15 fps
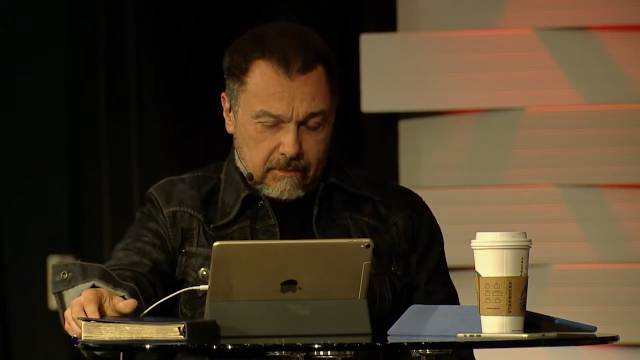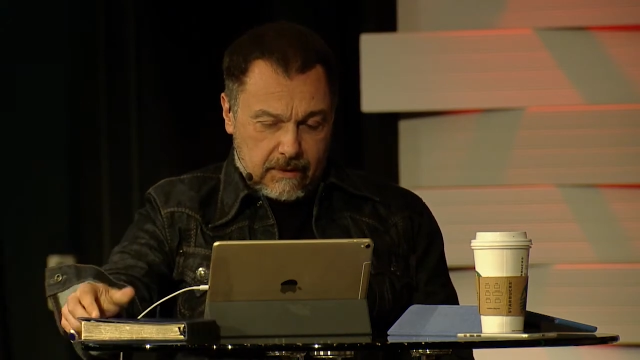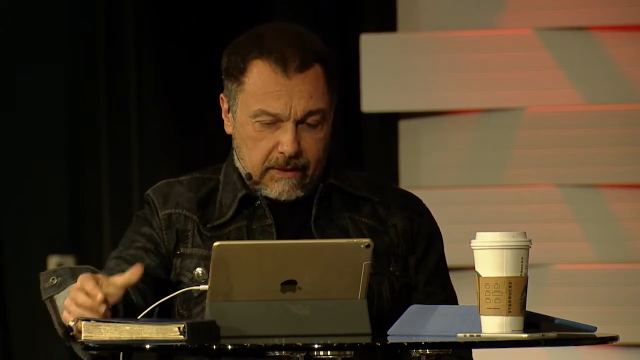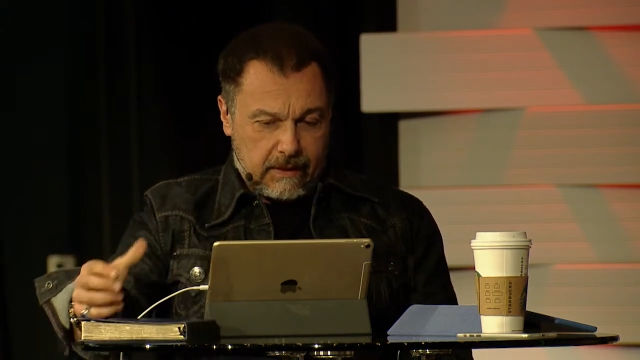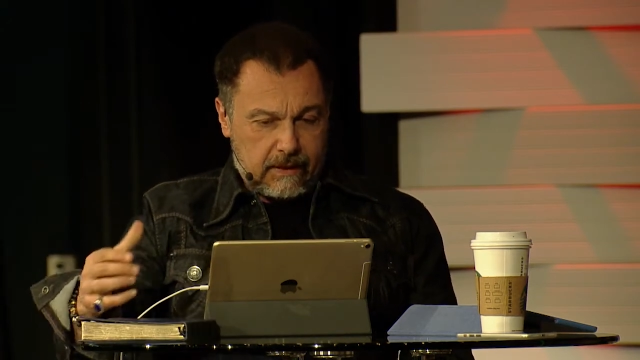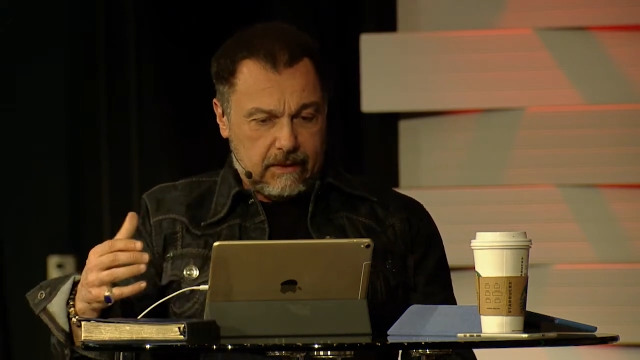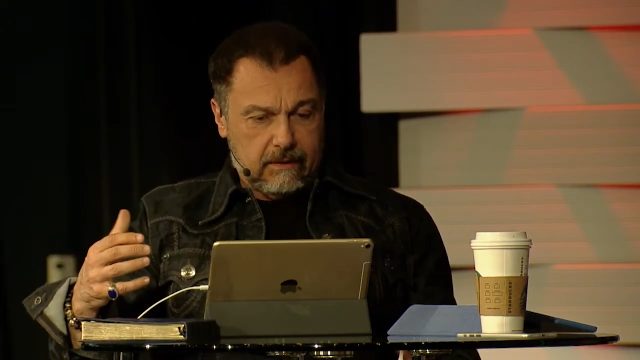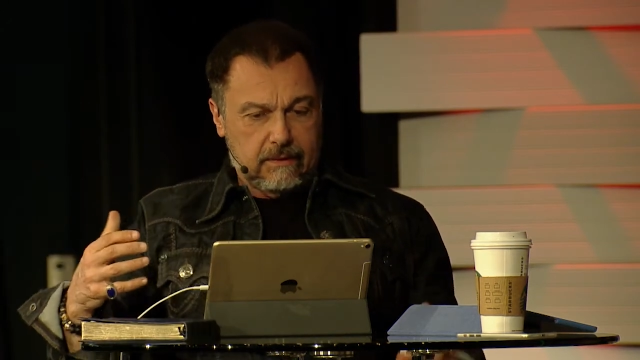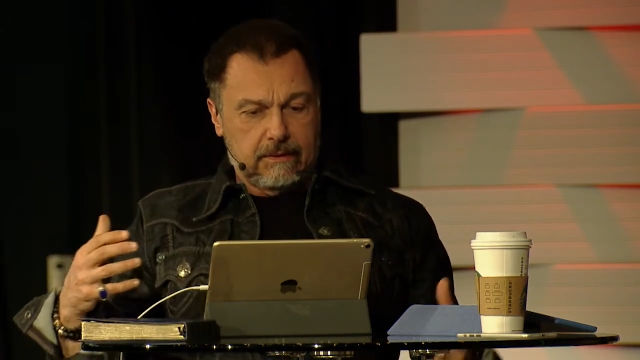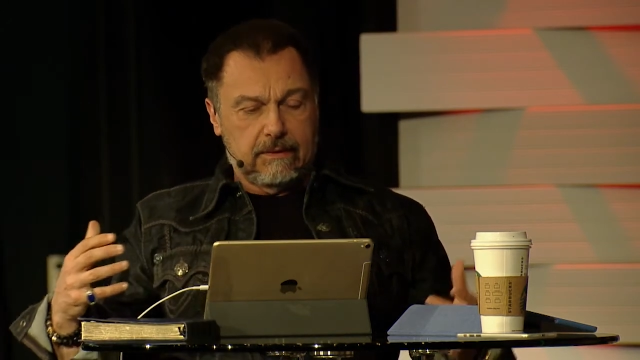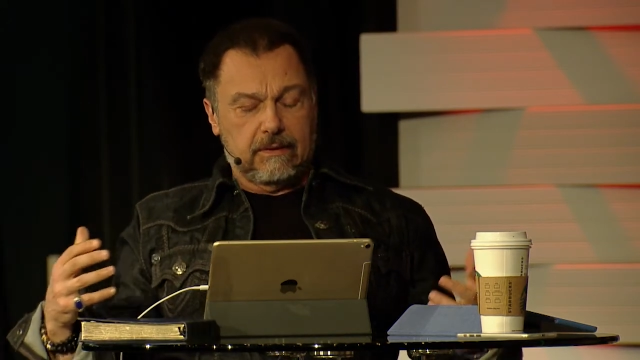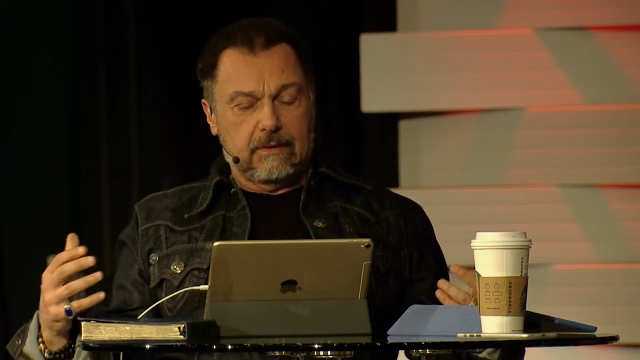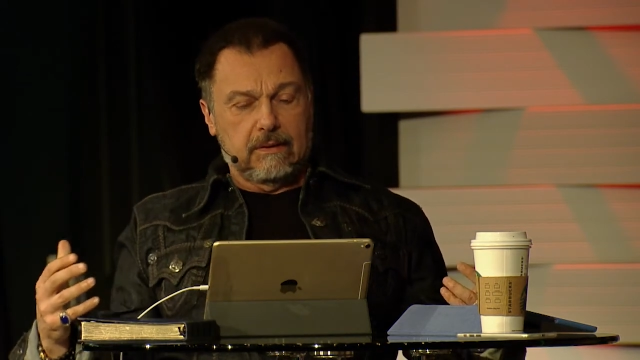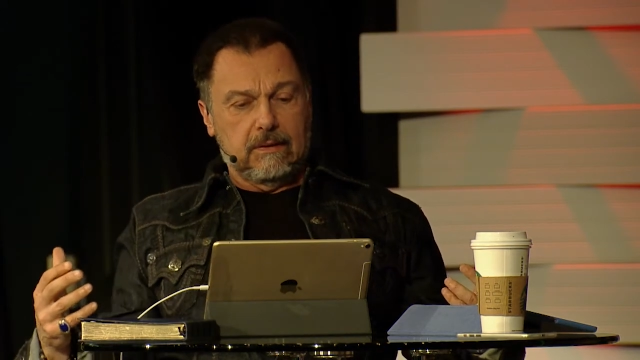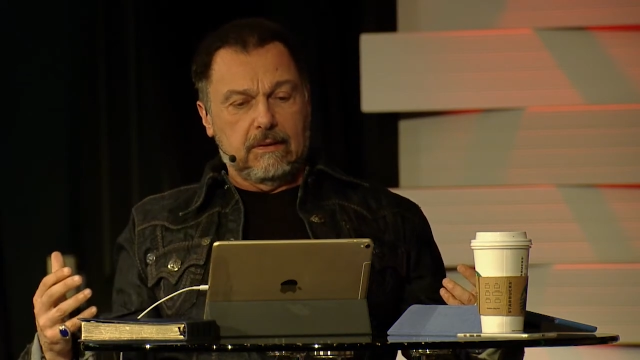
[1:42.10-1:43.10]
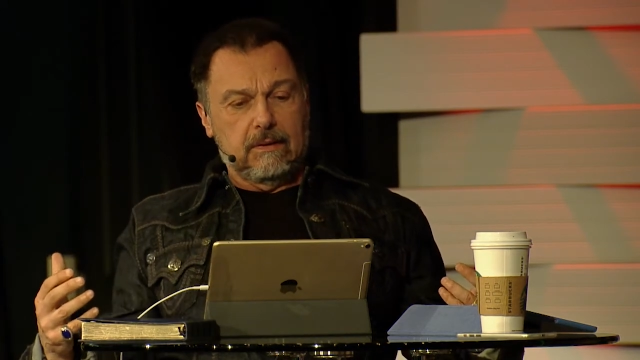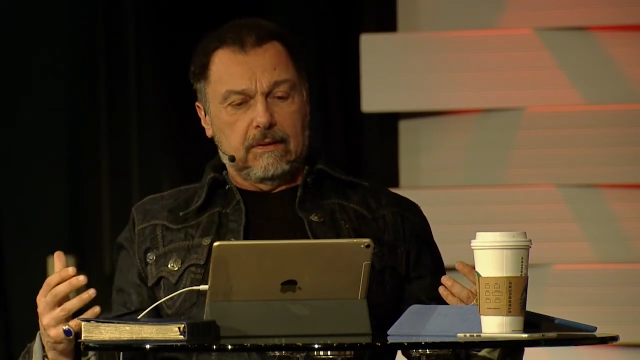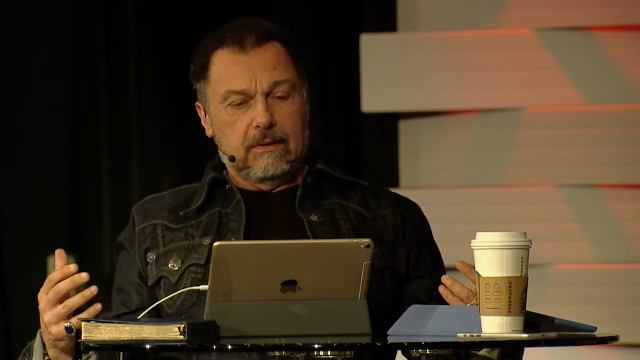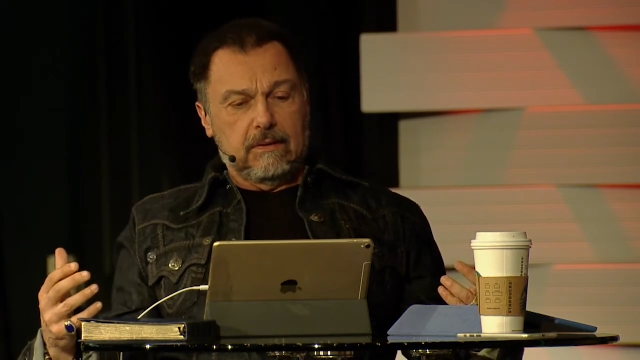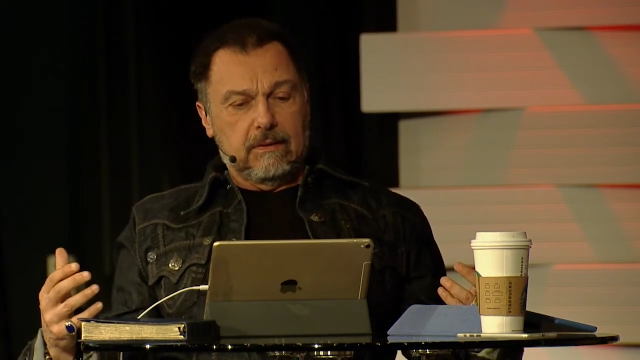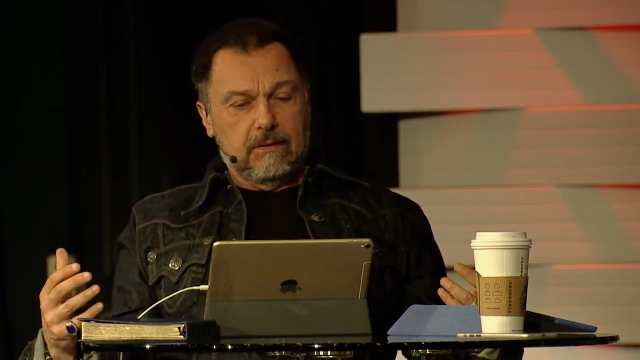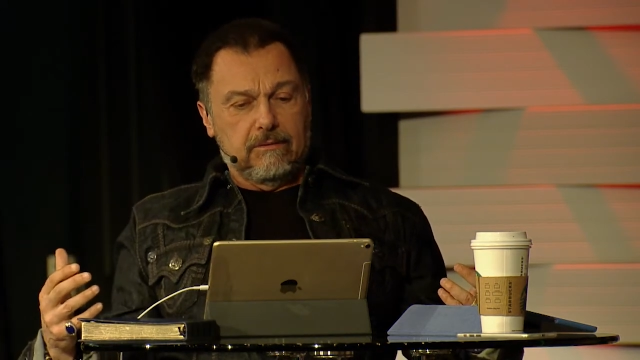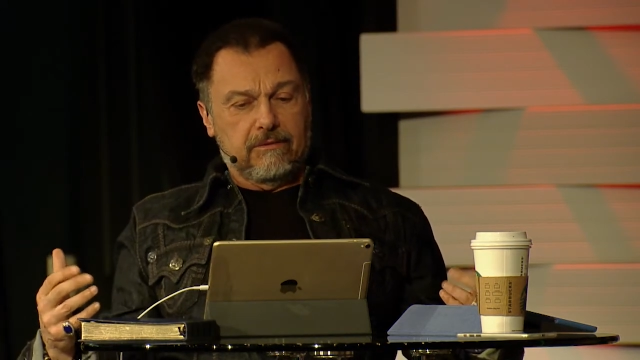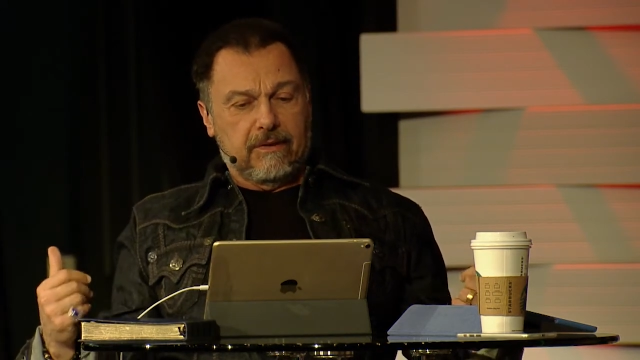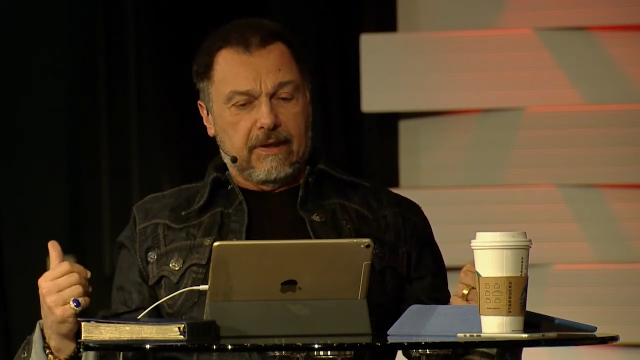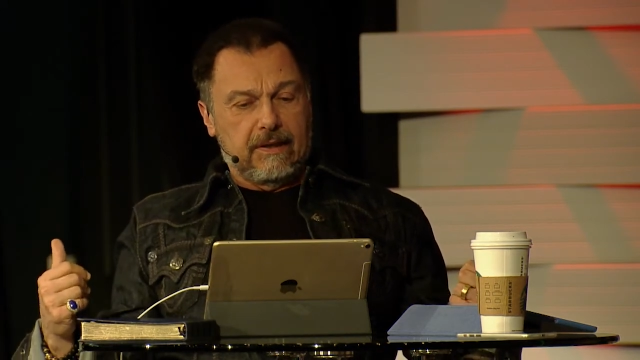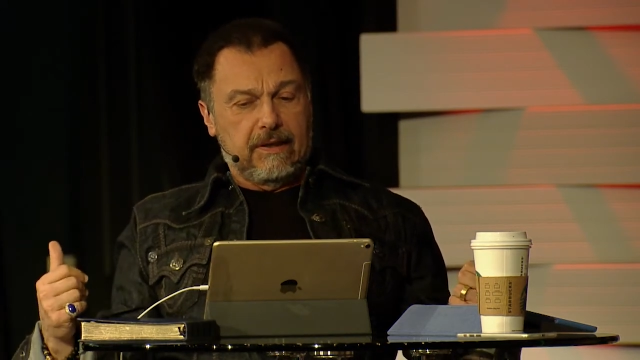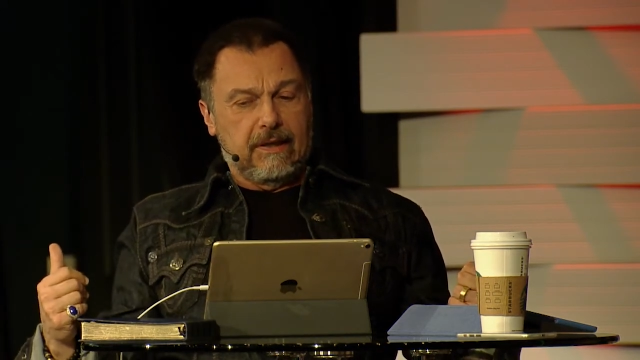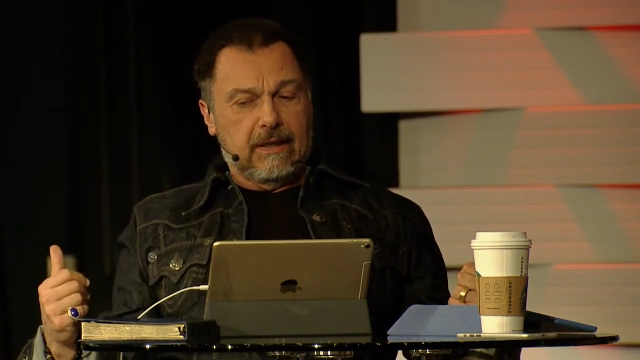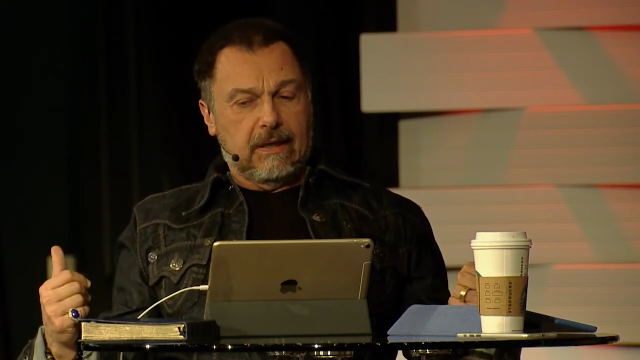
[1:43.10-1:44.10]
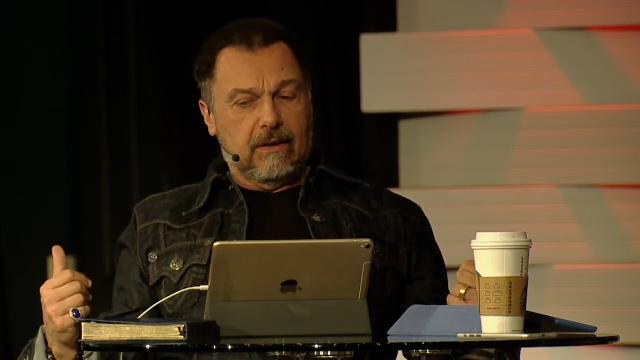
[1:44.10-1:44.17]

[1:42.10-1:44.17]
and finding